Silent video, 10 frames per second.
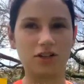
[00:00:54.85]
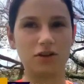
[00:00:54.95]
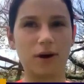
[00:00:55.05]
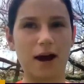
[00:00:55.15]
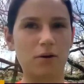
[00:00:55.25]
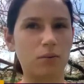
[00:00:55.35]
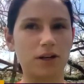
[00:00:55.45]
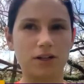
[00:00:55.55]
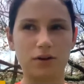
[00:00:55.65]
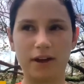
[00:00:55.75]
a two-hour
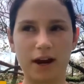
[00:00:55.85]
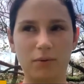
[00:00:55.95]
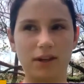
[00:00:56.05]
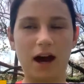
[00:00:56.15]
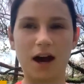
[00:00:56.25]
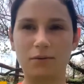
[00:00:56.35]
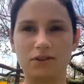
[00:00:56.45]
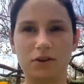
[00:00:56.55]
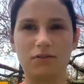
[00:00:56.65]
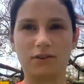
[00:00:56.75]
window there when the eye
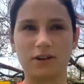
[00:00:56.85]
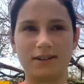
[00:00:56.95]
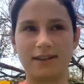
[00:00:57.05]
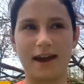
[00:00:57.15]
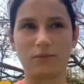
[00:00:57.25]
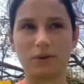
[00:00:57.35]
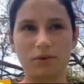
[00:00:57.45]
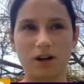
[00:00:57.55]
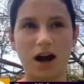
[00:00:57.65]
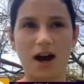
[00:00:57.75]
was over us that we
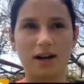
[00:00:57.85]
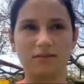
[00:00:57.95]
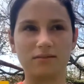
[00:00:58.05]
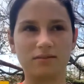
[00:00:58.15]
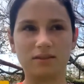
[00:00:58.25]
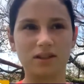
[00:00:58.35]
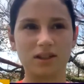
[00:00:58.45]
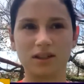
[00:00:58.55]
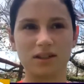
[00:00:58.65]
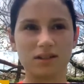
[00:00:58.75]
were not
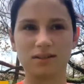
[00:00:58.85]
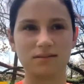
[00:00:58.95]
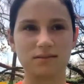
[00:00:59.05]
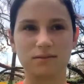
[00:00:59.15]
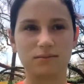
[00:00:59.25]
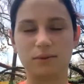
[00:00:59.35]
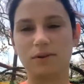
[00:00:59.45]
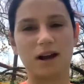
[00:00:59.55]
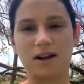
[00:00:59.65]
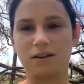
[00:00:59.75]

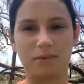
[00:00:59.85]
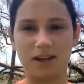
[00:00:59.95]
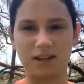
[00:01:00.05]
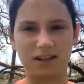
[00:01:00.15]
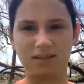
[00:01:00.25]
going to make